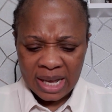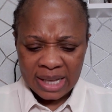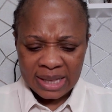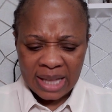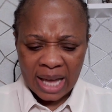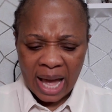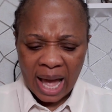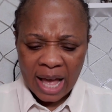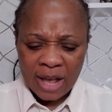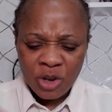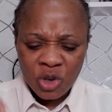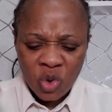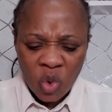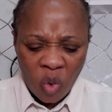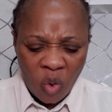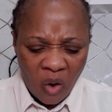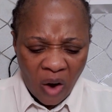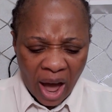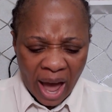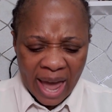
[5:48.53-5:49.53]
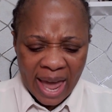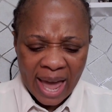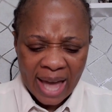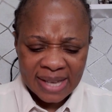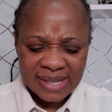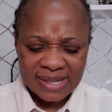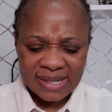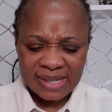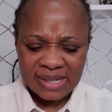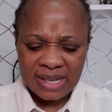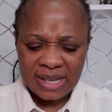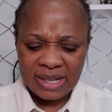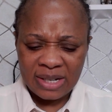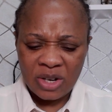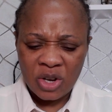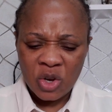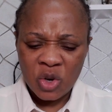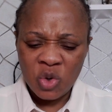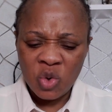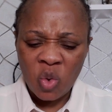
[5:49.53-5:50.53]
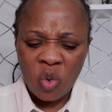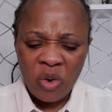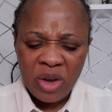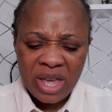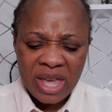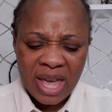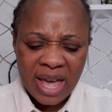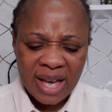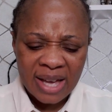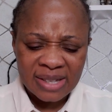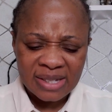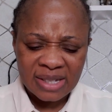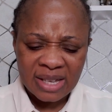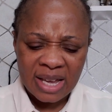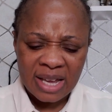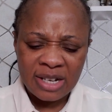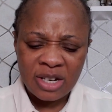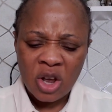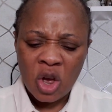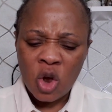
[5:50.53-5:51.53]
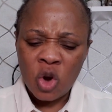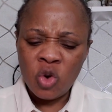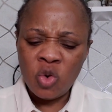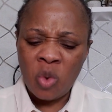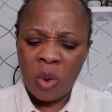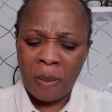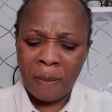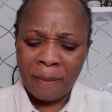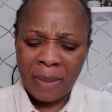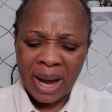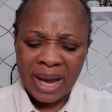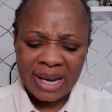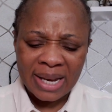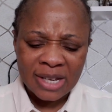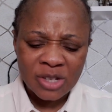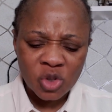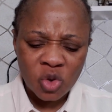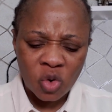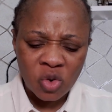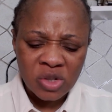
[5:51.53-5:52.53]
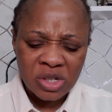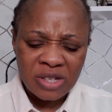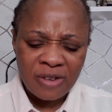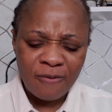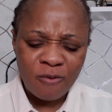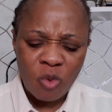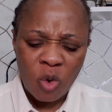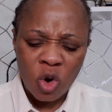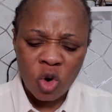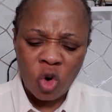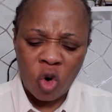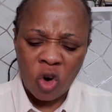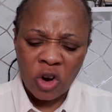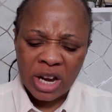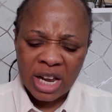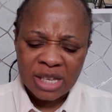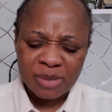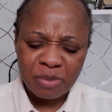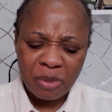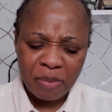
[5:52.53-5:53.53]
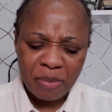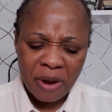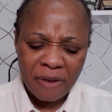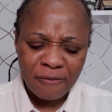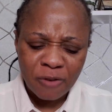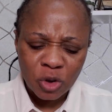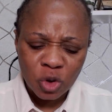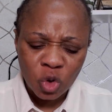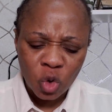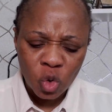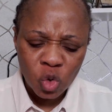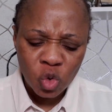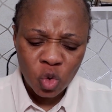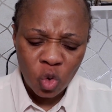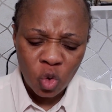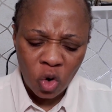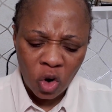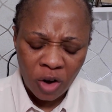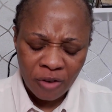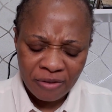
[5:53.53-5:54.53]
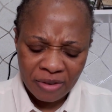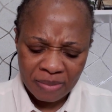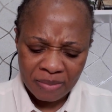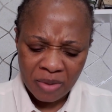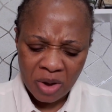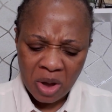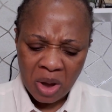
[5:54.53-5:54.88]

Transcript: that no eye has seen, no ear has heard, no mind has conceived what God has prepared for those who love him.